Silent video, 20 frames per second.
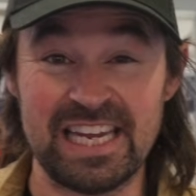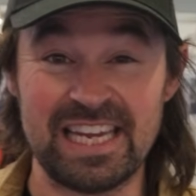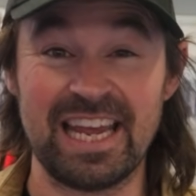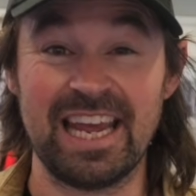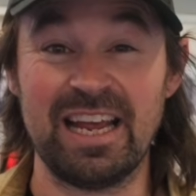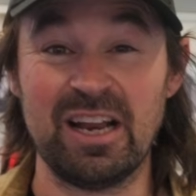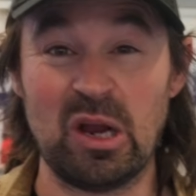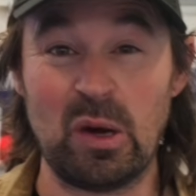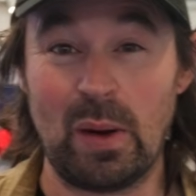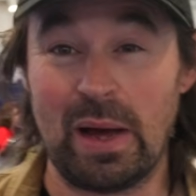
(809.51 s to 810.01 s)

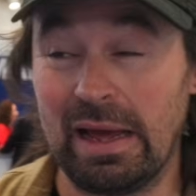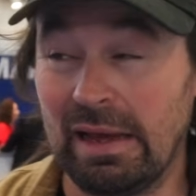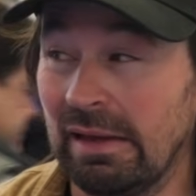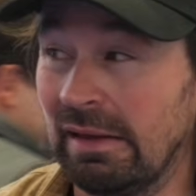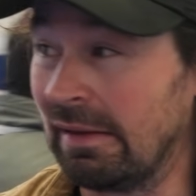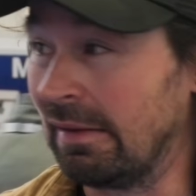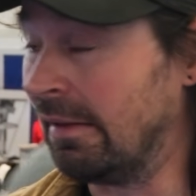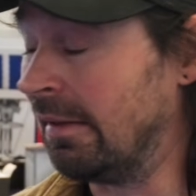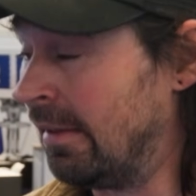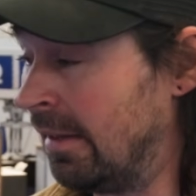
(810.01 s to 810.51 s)
kilo
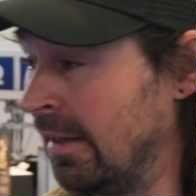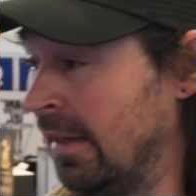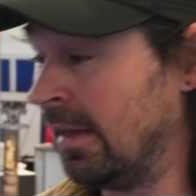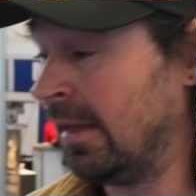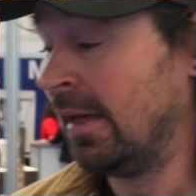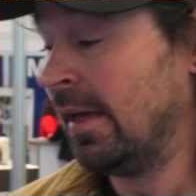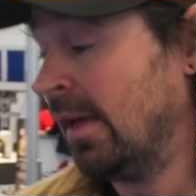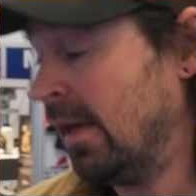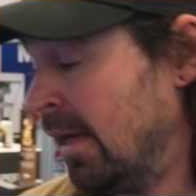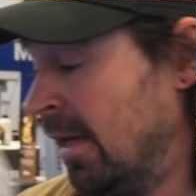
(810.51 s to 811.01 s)
anchor.
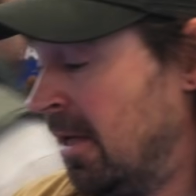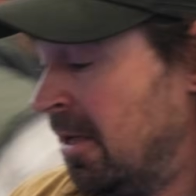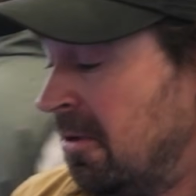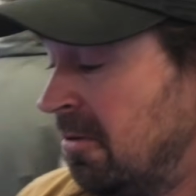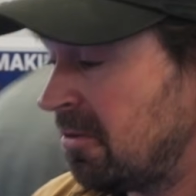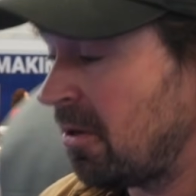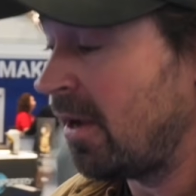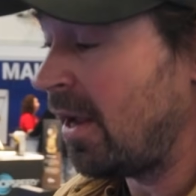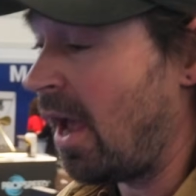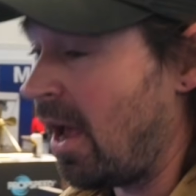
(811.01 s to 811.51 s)

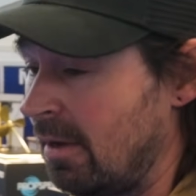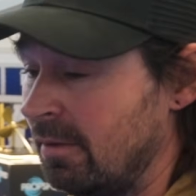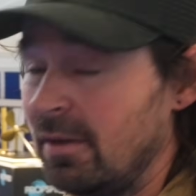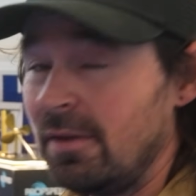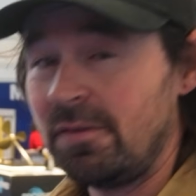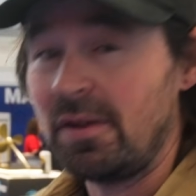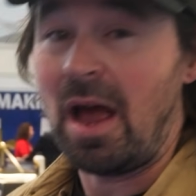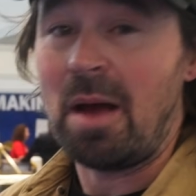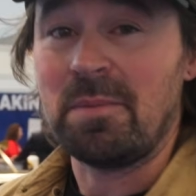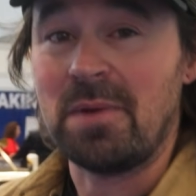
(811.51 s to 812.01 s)
So yeah,
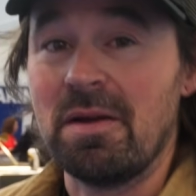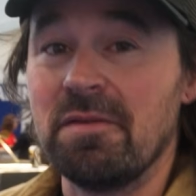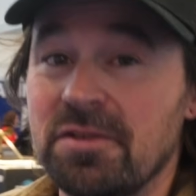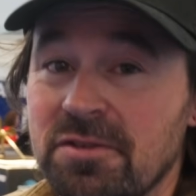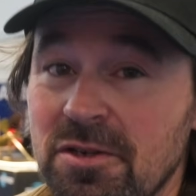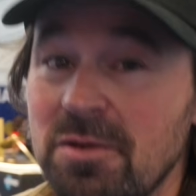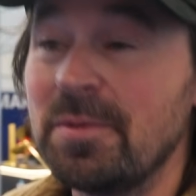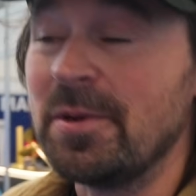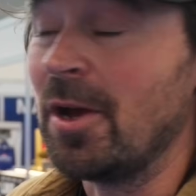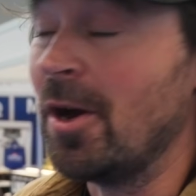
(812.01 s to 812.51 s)
if you happen to have a
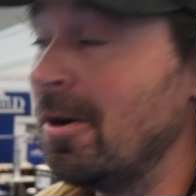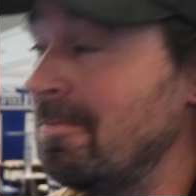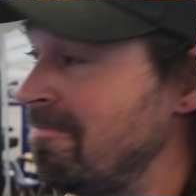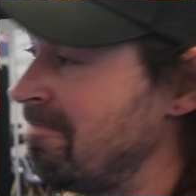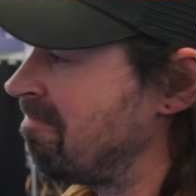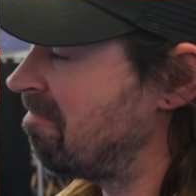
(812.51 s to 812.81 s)
super yacht,